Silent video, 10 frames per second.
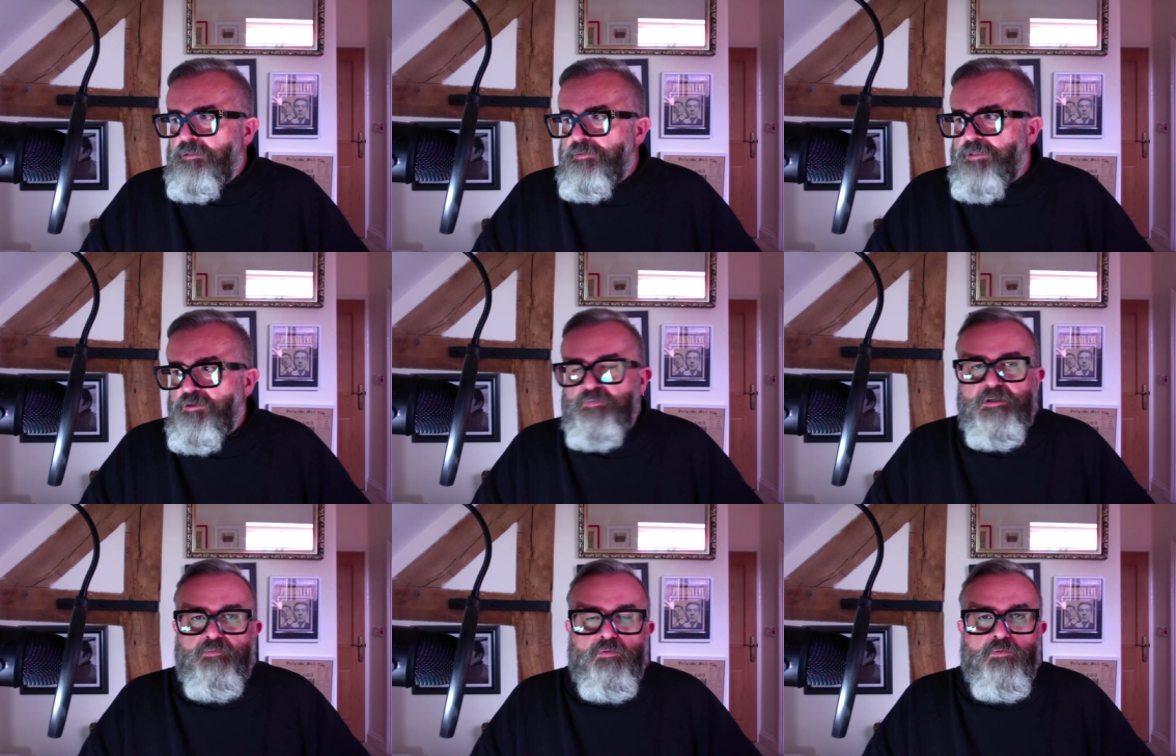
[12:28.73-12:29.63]
those
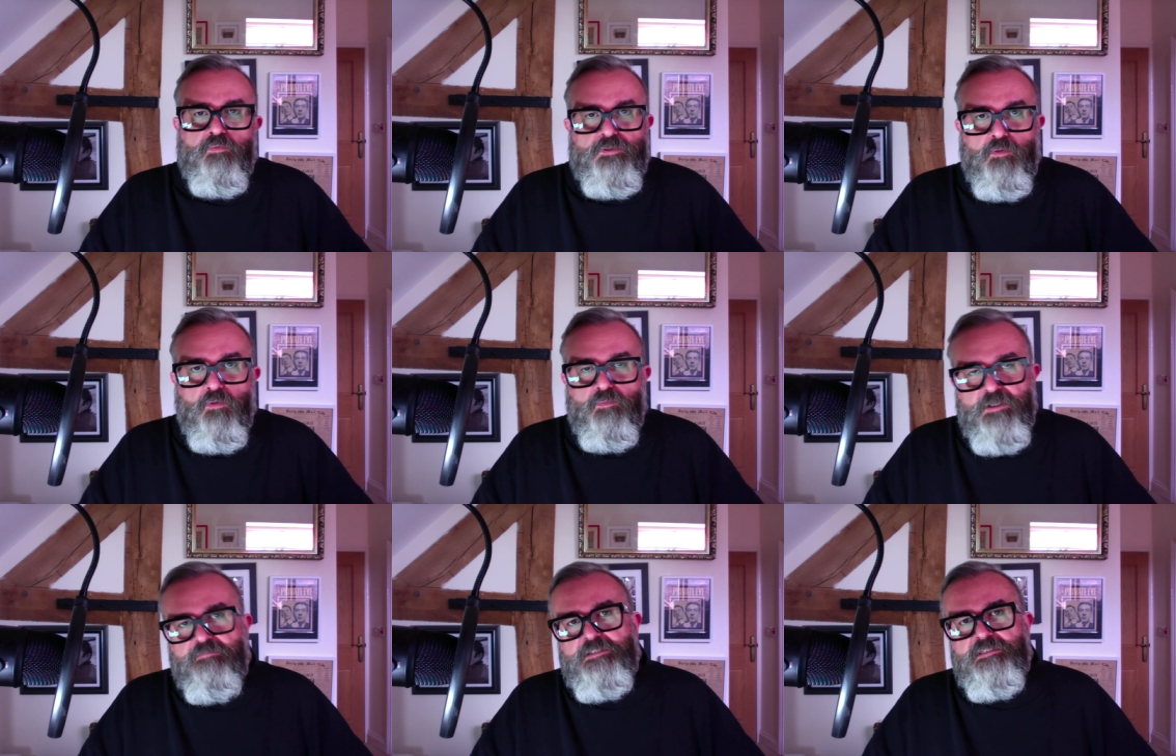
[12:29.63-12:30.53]
people would all be
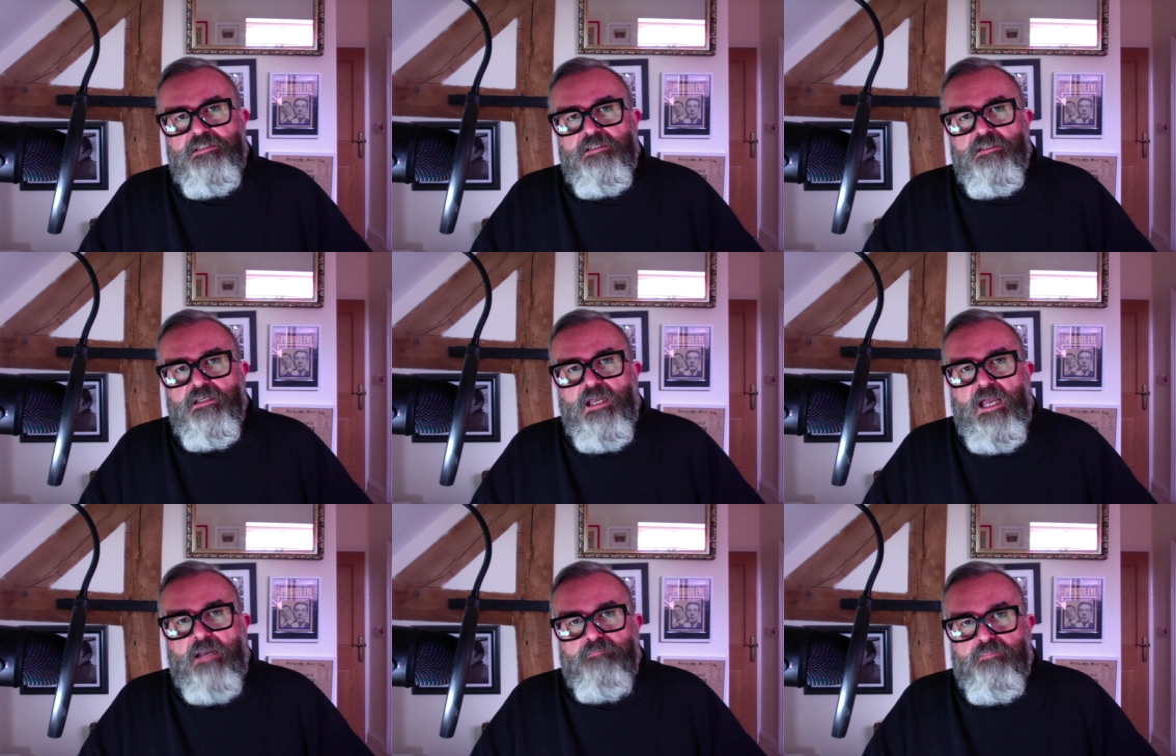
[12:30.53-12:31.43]
arrested
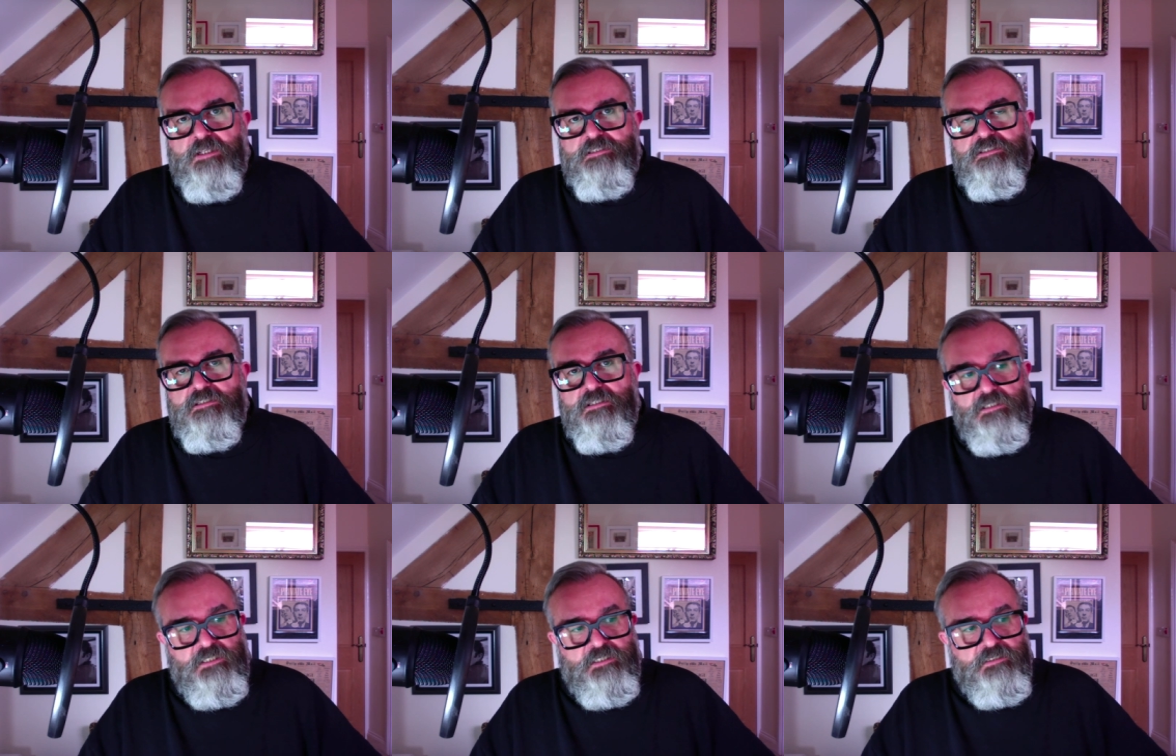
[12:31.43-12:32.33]
and placed
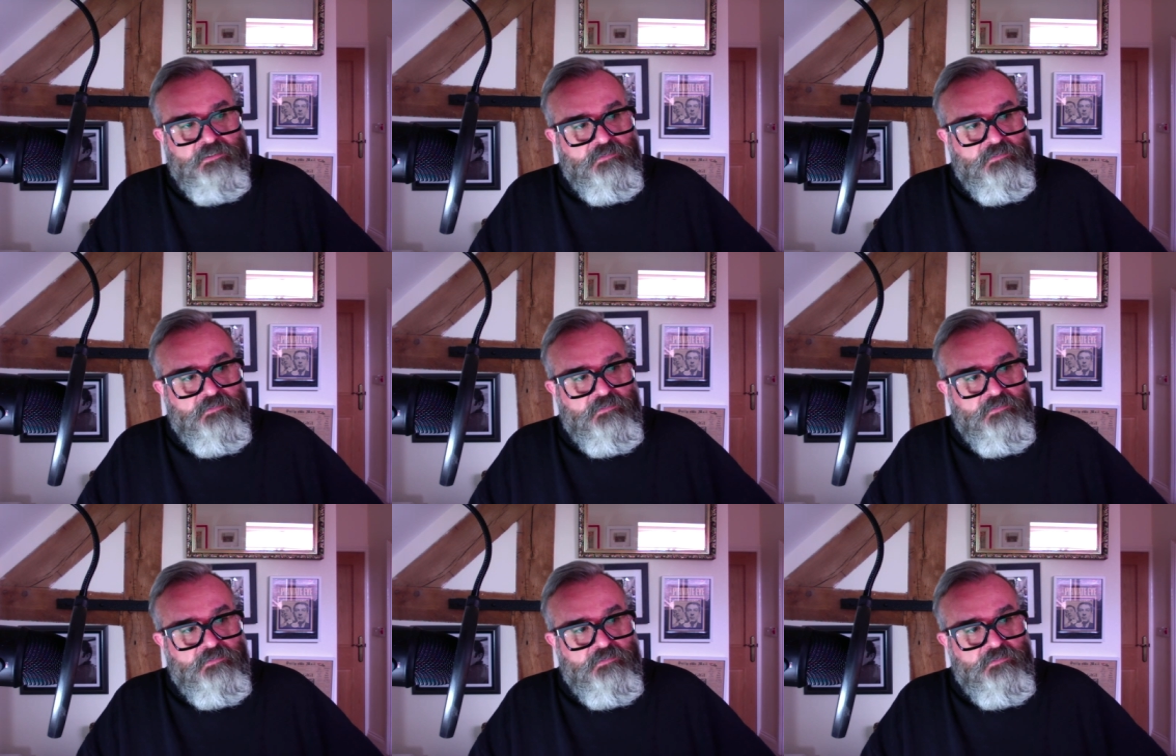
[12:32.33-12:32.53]
in